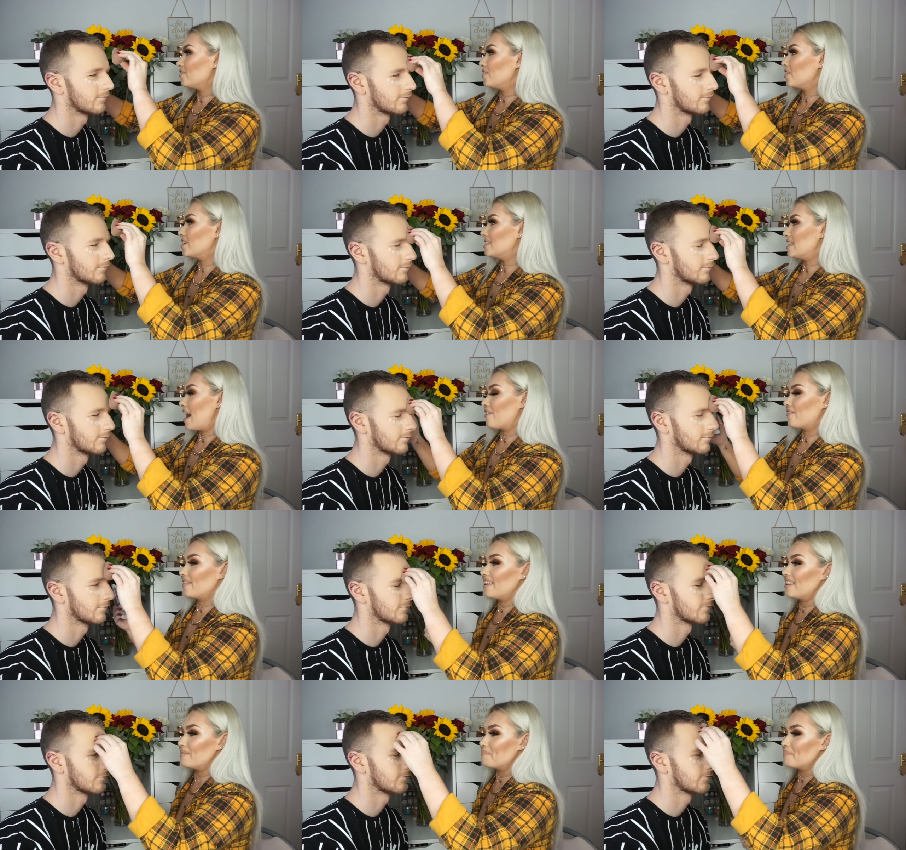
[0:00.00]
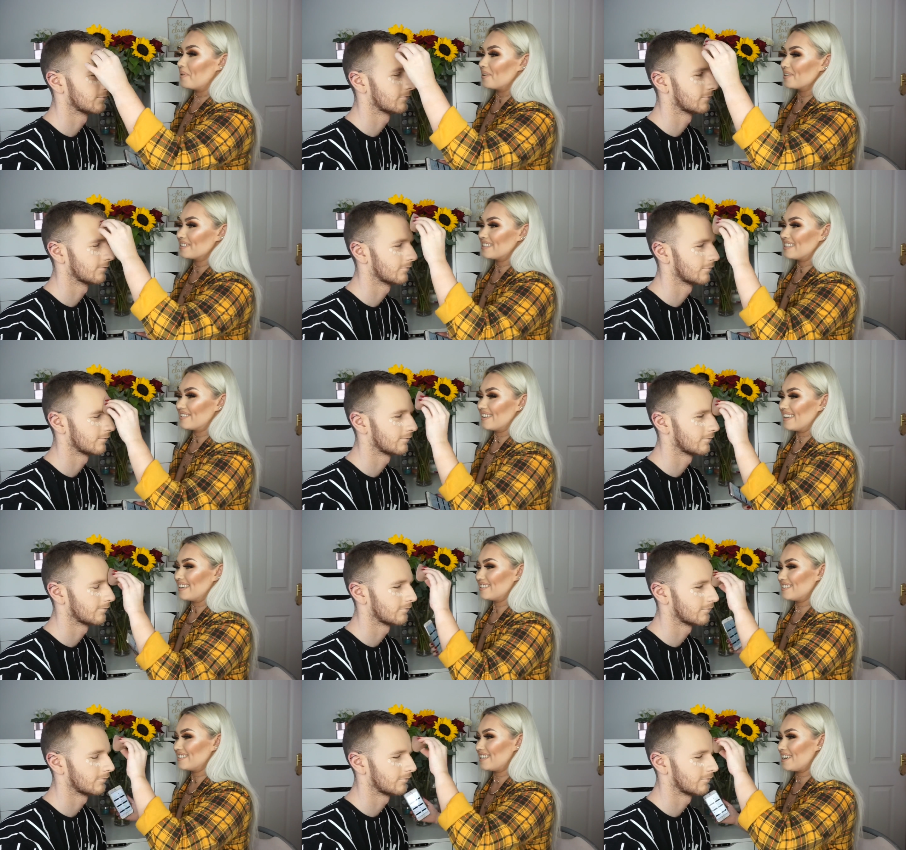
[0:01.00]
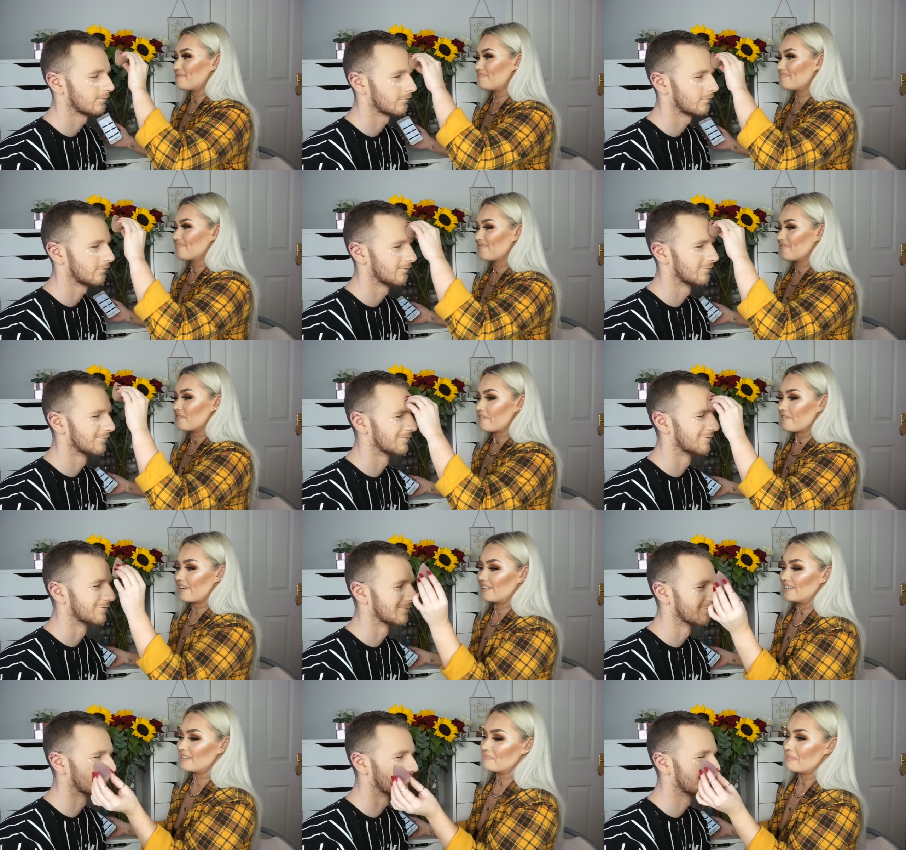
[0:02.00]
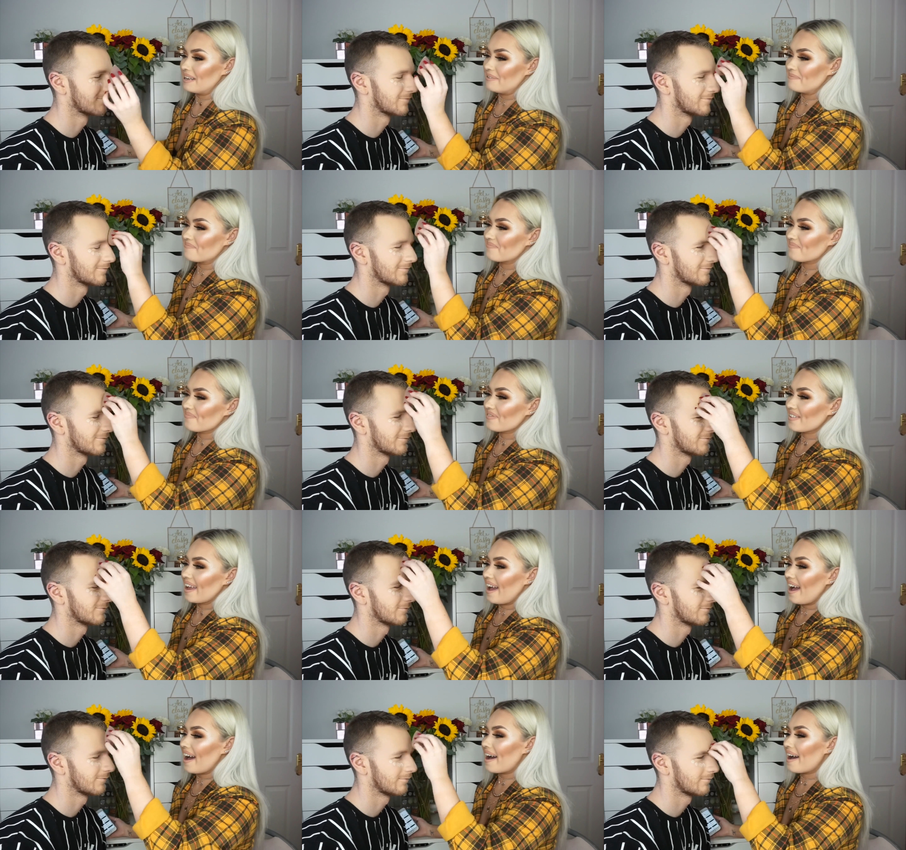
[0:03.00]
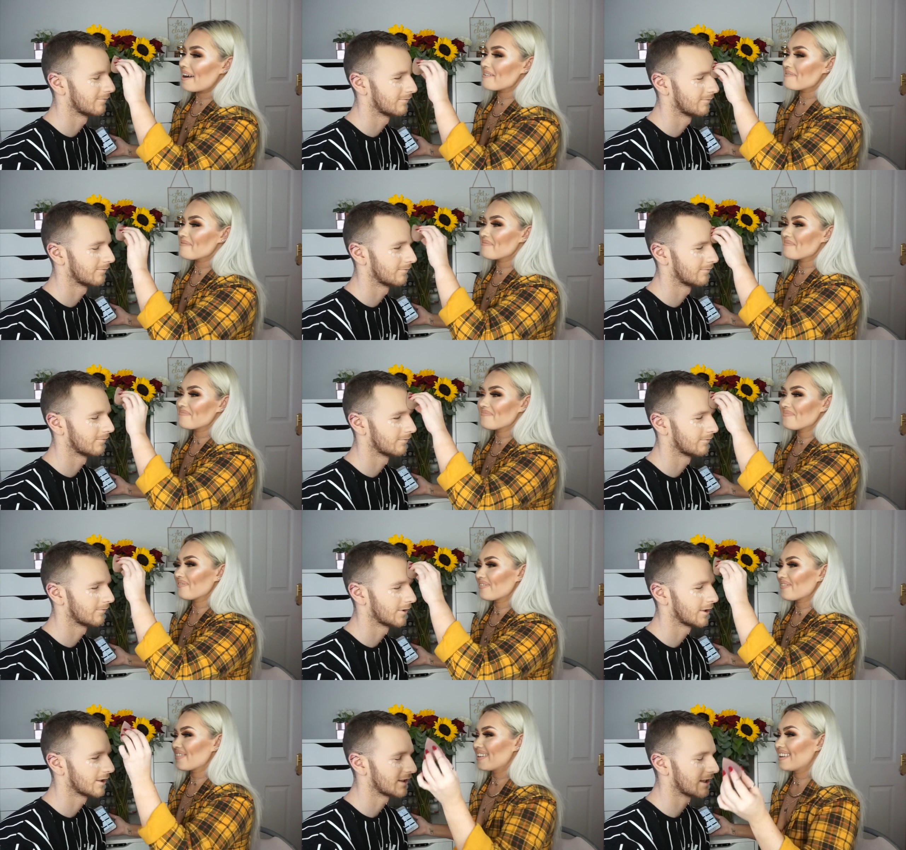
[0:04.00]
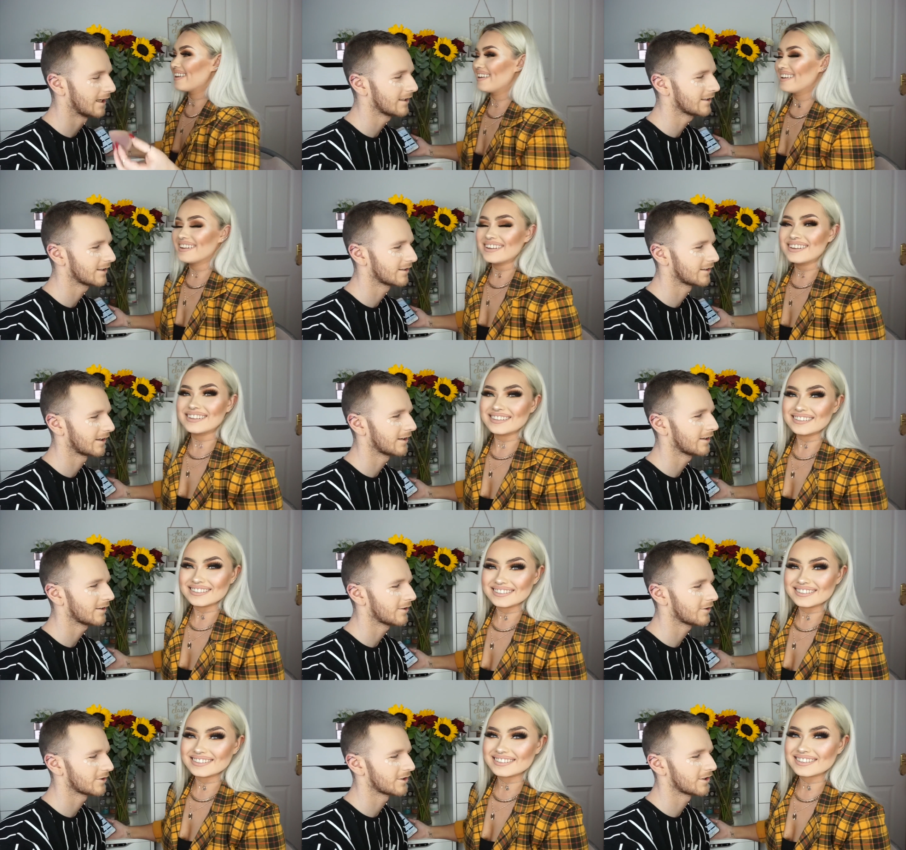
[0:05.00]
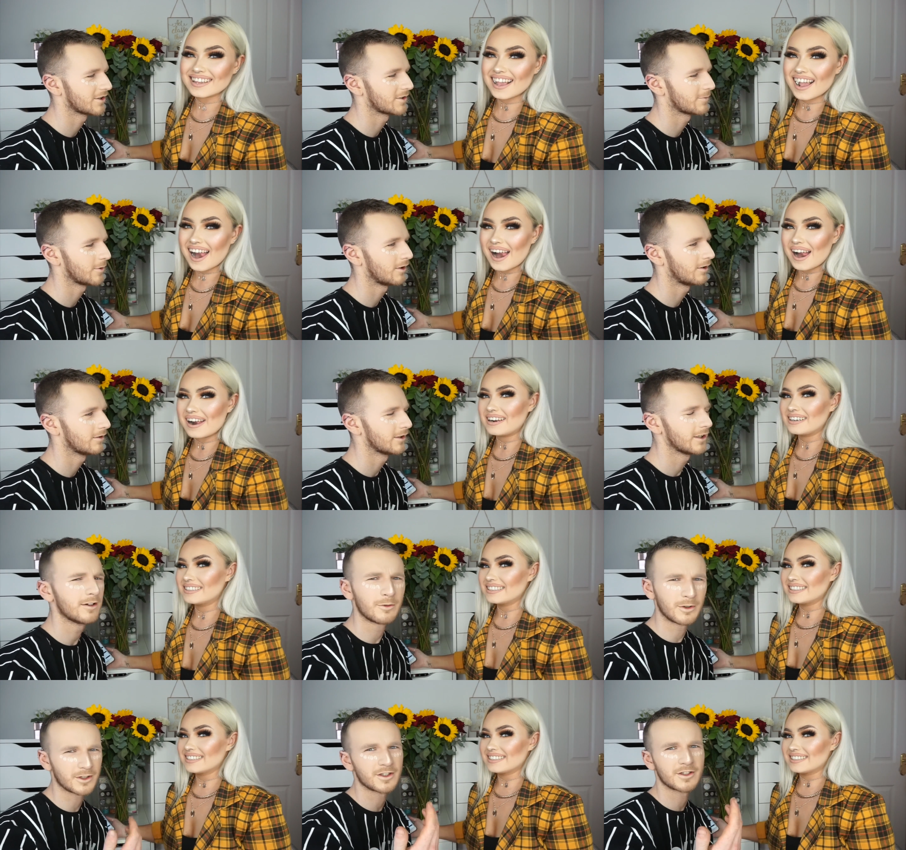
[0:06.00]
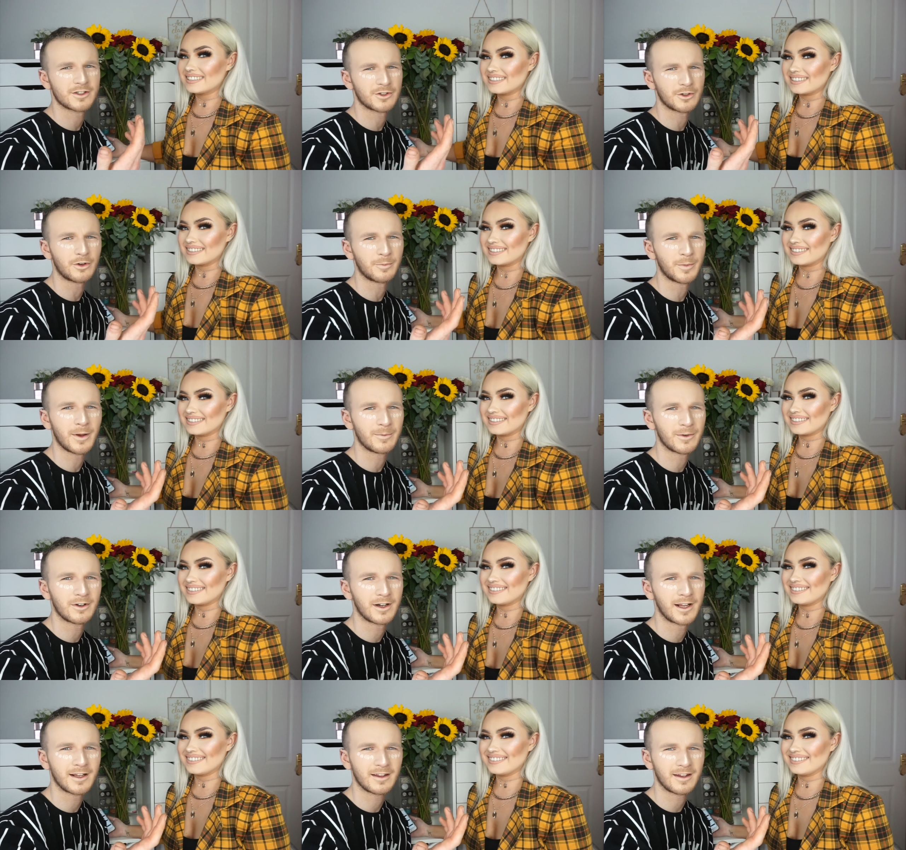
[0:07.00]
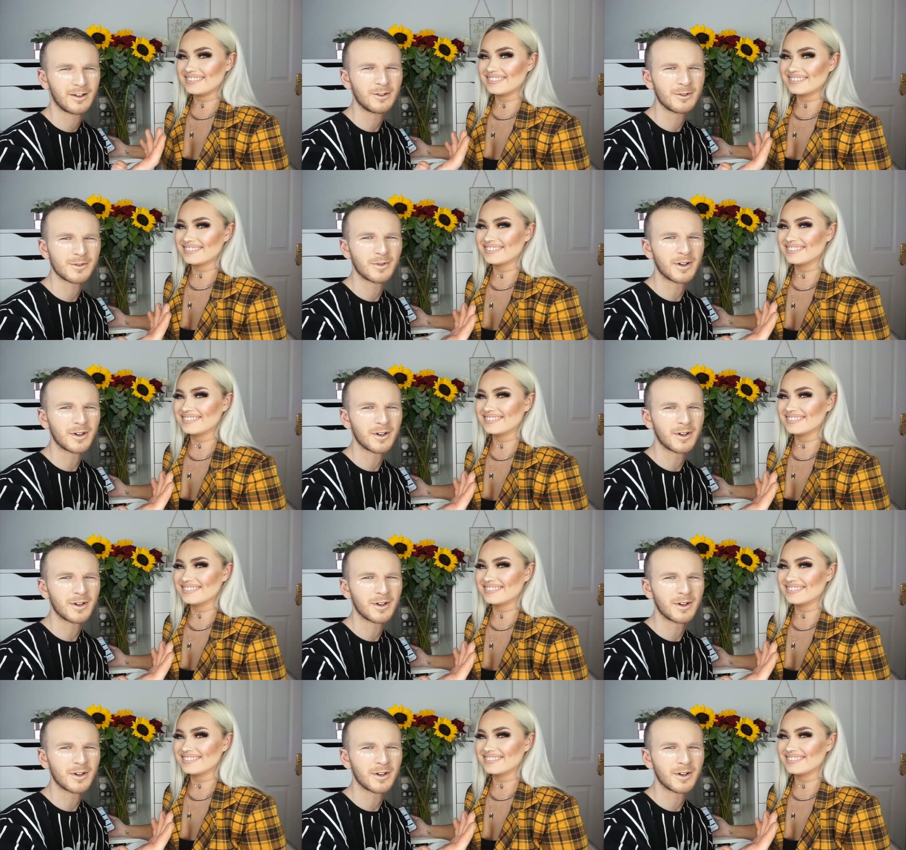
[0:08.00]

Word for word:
Speaker 1: You're definitely the boss in the relationship, referring to me. Um.
Speaker 2: She likes to think it because she's small. You know what short people are like? They always